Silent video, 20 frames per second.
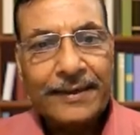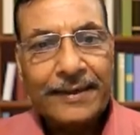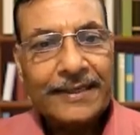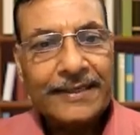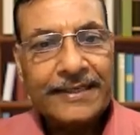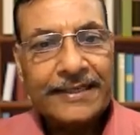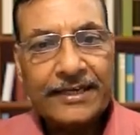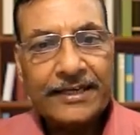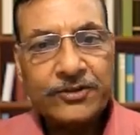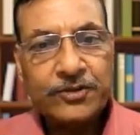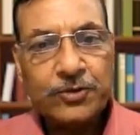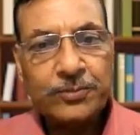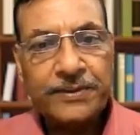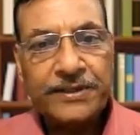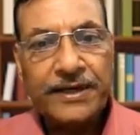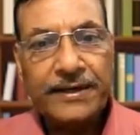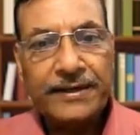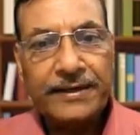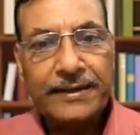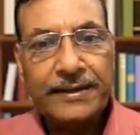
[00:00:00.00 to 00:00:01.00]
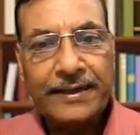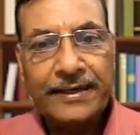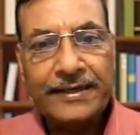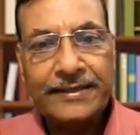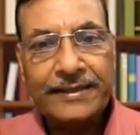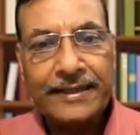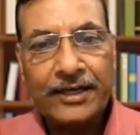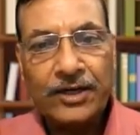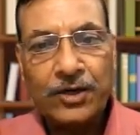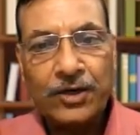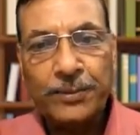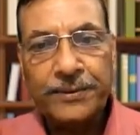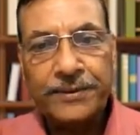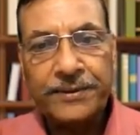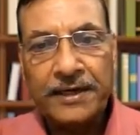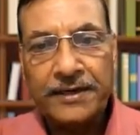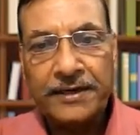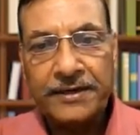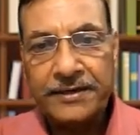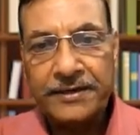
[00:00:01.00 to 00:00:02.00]
It has to be done in the
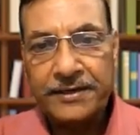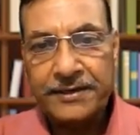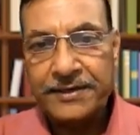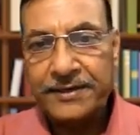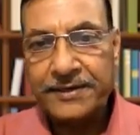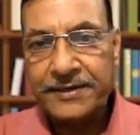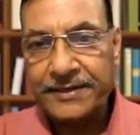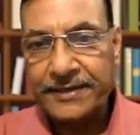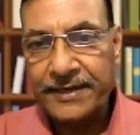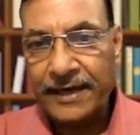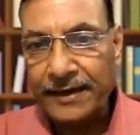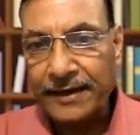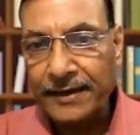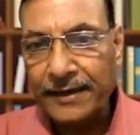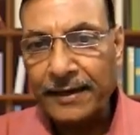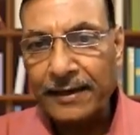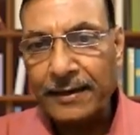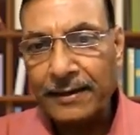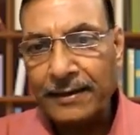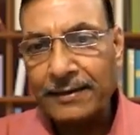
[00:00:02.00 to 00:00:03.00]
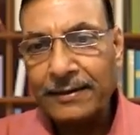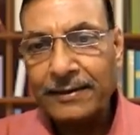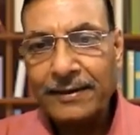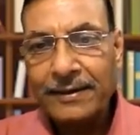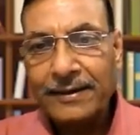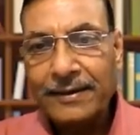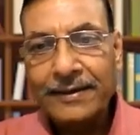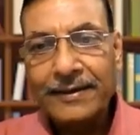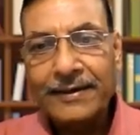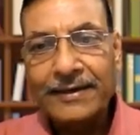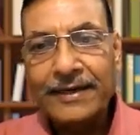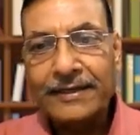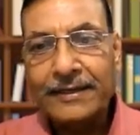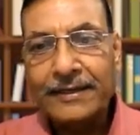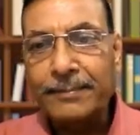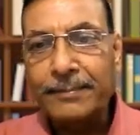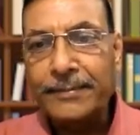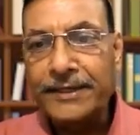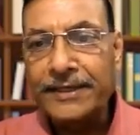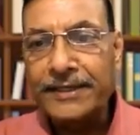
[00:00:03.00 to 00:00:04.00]
cubital tunnel near
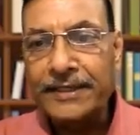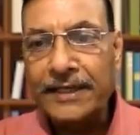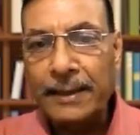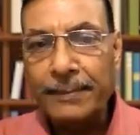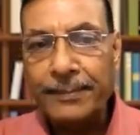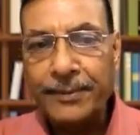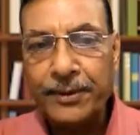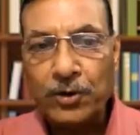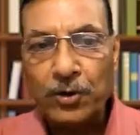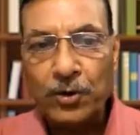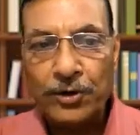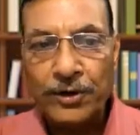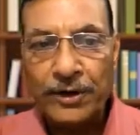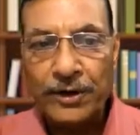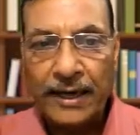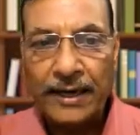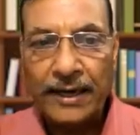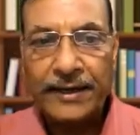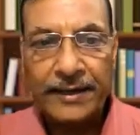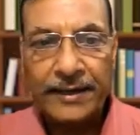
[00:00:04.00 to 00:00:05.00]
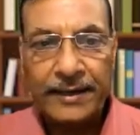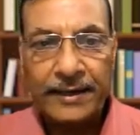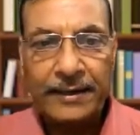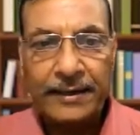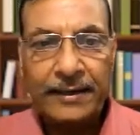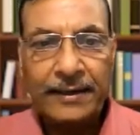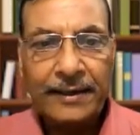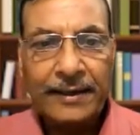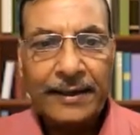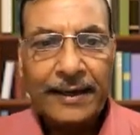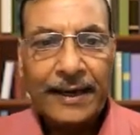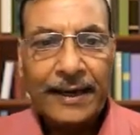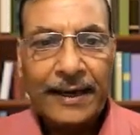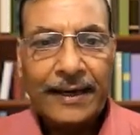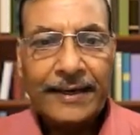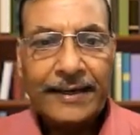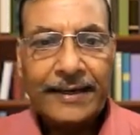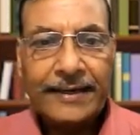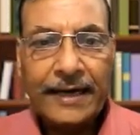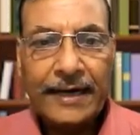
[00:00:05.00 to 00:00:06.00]
the medial epicondyle.
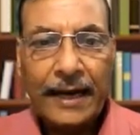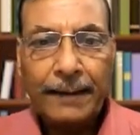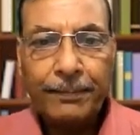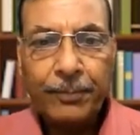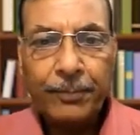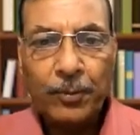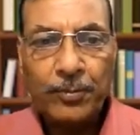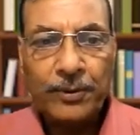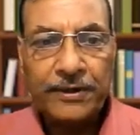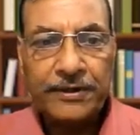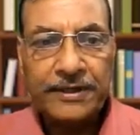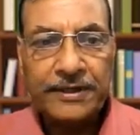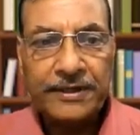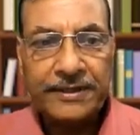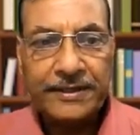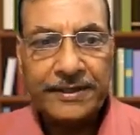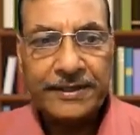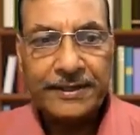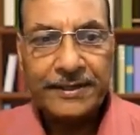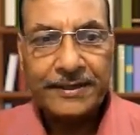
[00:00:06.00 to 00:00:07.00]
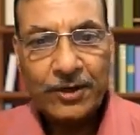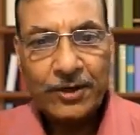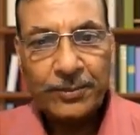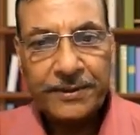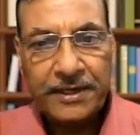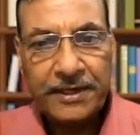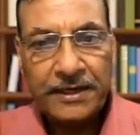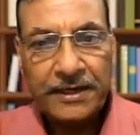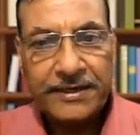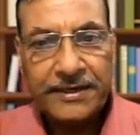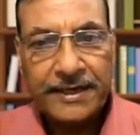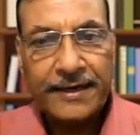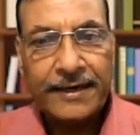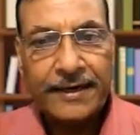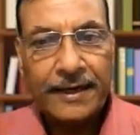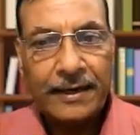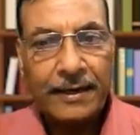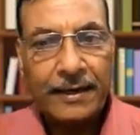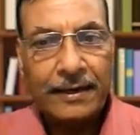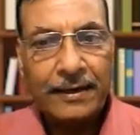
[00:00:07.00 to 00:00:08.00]
Tap over the cubital
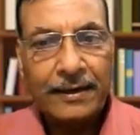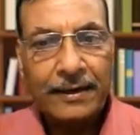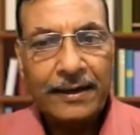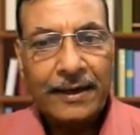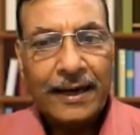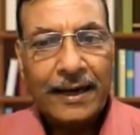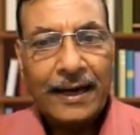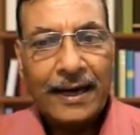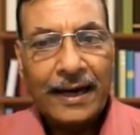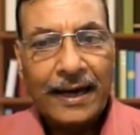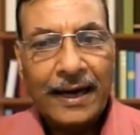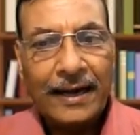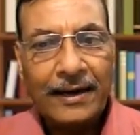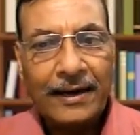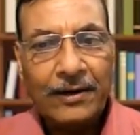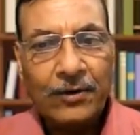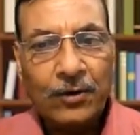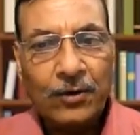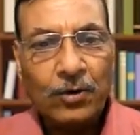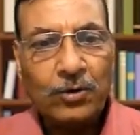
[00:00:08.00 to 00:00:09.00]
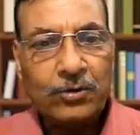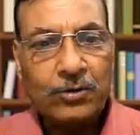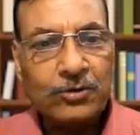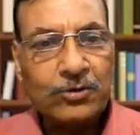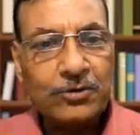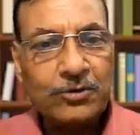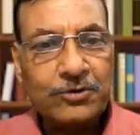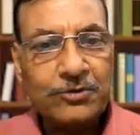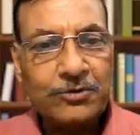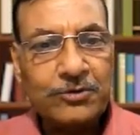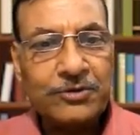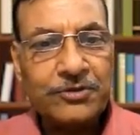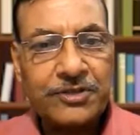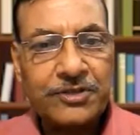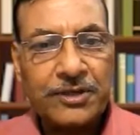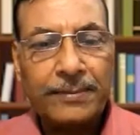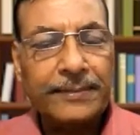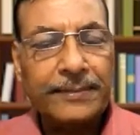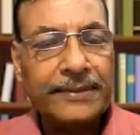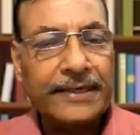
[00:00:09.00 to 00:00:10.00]
tunnel and look
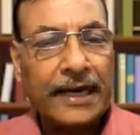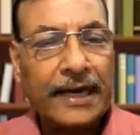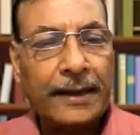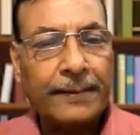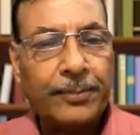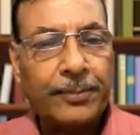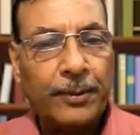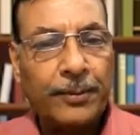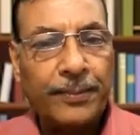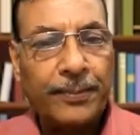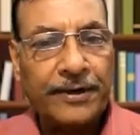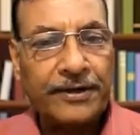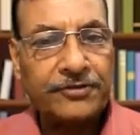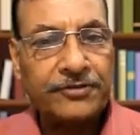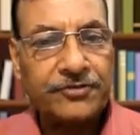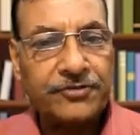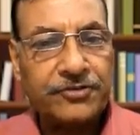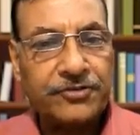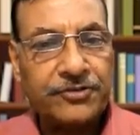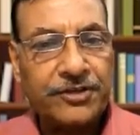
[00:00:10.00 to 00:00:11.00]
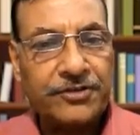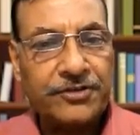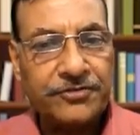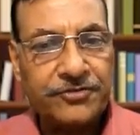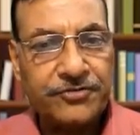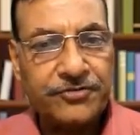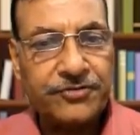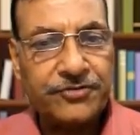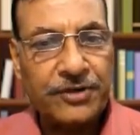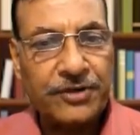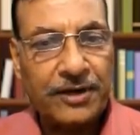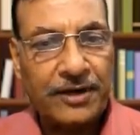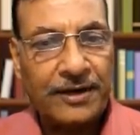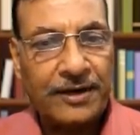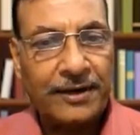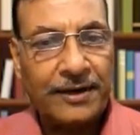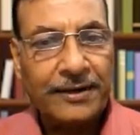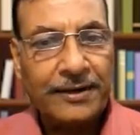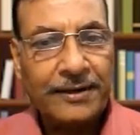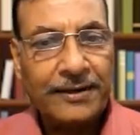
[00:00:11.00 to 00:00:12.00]
some type of
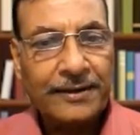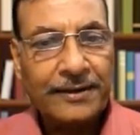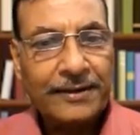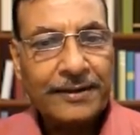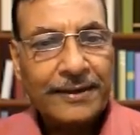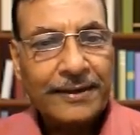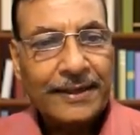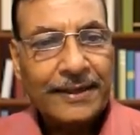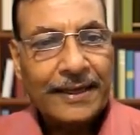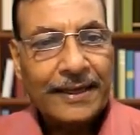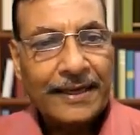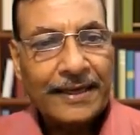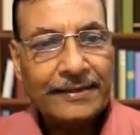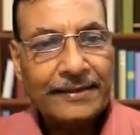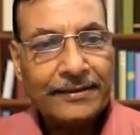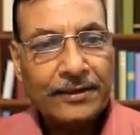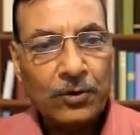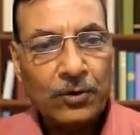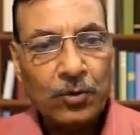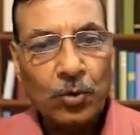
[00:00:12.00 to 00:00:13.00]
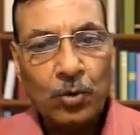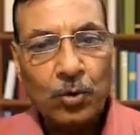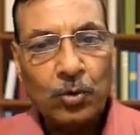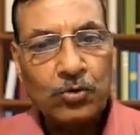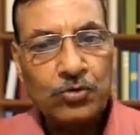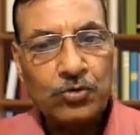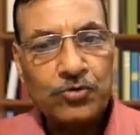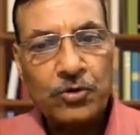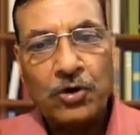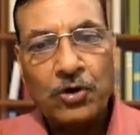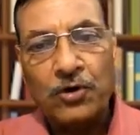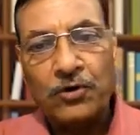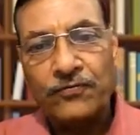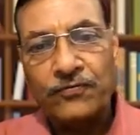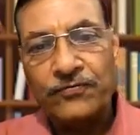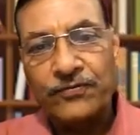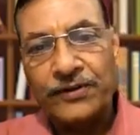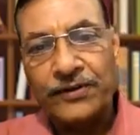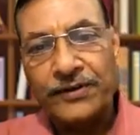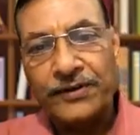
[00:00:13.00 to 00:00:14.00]
paresthesia in the course of
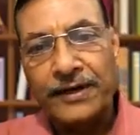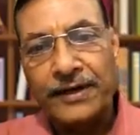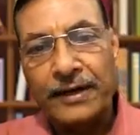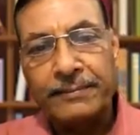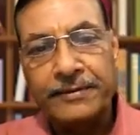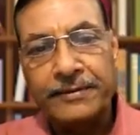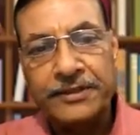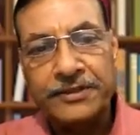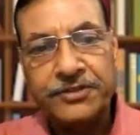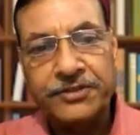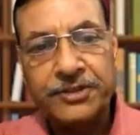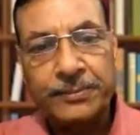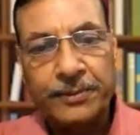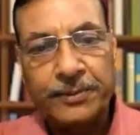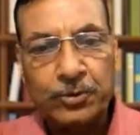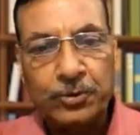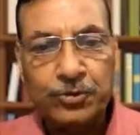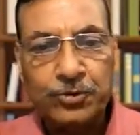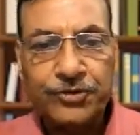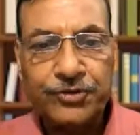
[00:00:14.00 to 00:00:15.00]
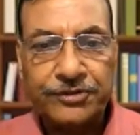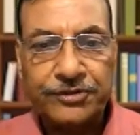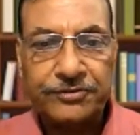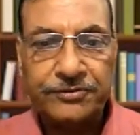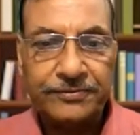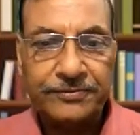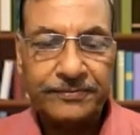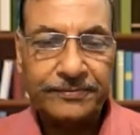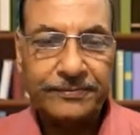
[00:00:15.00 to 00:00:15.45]
the nerve distribution.